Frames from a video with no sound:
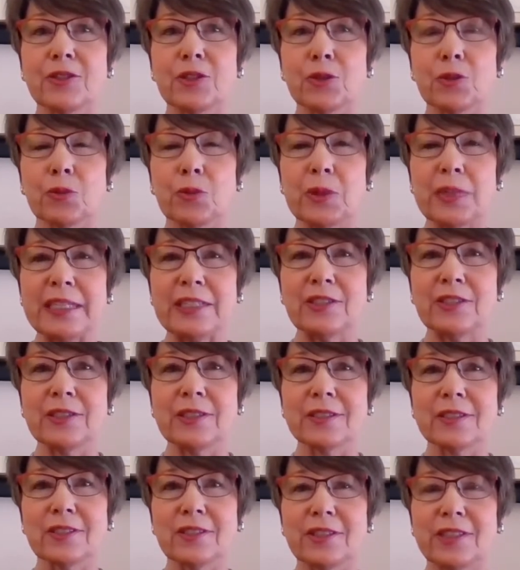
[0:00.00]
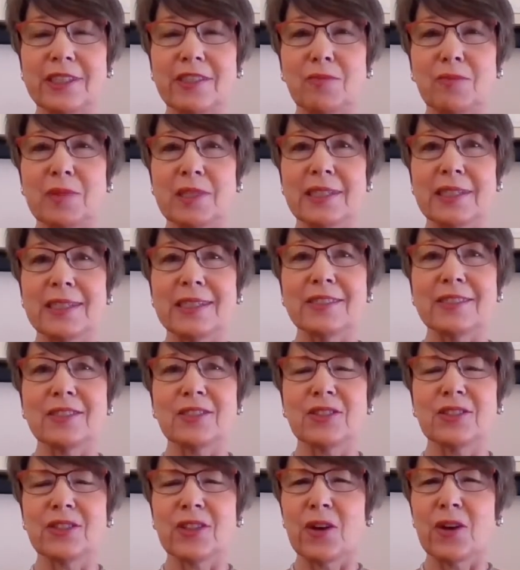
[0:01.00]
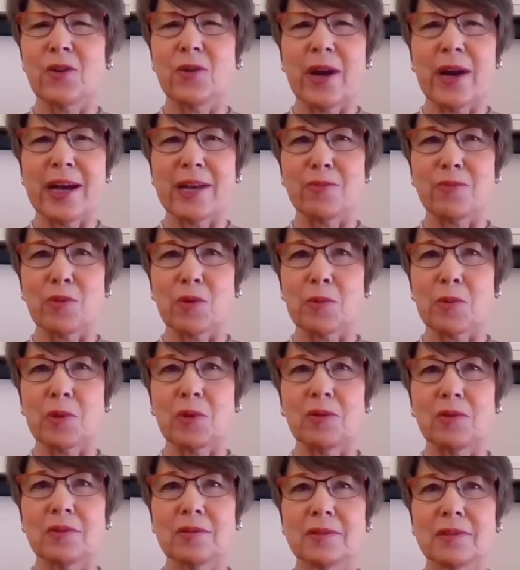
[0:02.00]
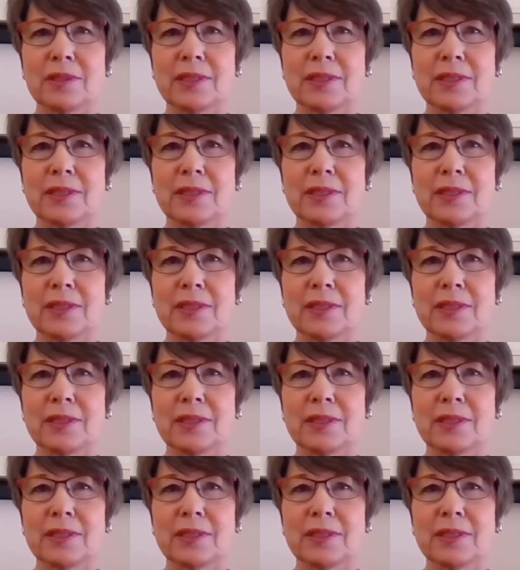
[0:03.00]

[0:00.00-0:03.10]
to reach this achievement is so admirable.